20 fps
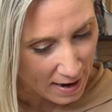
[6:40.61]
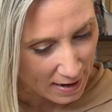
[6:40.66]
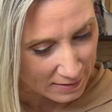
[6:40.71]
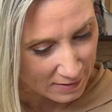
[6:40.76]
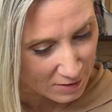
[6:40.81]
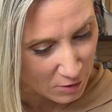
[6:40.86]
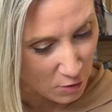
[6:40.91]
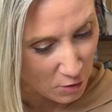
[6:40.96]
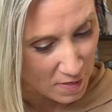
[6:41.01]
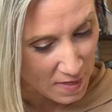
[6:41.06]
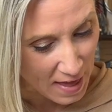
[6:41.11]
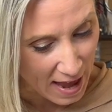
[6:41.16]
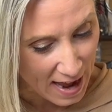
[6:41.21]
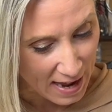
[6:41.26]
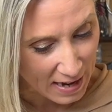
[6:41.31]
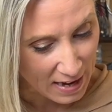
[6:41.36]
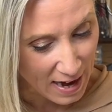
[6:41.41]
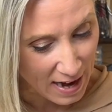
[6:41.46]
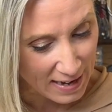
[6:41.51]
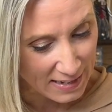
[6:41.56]
So
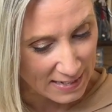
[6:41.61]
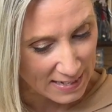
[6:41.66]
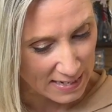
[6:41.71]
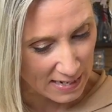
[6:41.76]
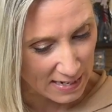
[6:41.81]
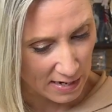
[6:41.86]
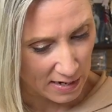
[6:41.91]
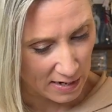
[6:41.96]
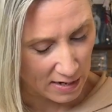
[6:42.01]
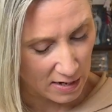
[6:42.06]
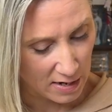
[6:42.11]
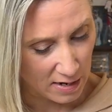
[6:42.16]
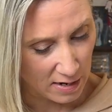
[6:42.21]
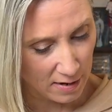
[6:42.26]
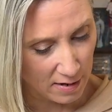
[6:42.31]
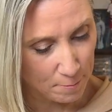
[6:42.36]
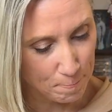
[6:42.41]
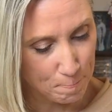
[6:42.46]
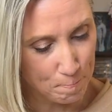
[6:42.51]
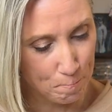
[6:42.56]
that I did.
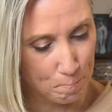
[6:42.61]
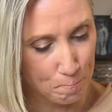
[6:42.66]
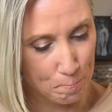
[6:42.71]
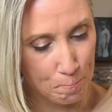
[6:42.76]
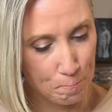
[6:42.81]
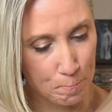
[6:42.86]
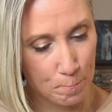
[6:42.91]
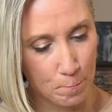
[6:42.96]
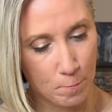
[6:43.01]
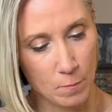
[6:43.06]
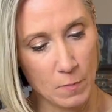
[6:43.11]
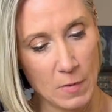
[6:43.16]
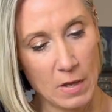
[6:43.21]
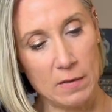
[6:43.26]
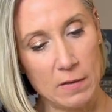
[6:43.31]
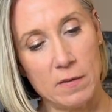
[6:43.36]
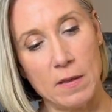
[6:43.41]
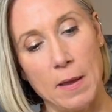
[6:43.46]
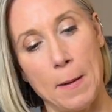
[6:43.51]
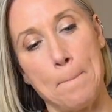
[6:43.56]

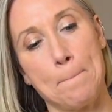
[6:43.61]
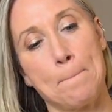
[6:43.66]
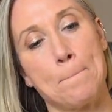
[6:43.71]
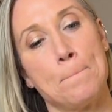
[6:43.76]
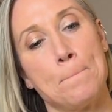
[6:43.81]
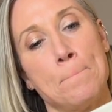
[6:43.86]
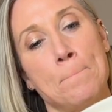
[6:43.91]
Let's see.